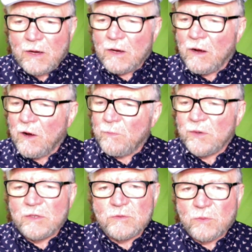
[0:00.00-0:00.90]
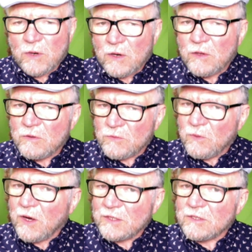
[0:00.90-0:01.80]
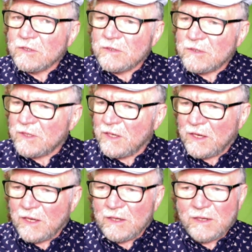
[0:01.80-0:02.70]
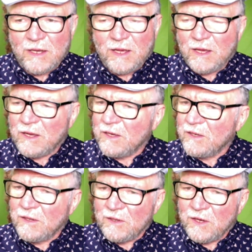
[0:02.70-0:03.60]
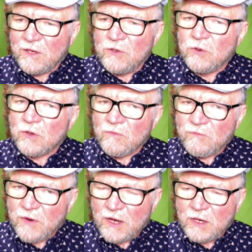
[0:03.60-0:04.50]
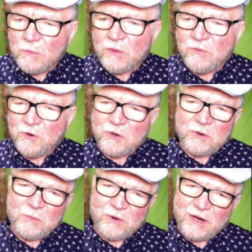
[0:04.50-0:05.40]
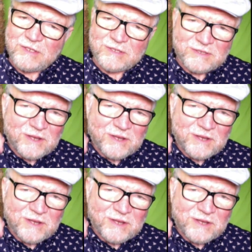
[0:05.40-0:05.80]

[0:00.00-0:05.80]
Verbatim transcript: Kalpa is one of those watches, and you can find them at very good prices.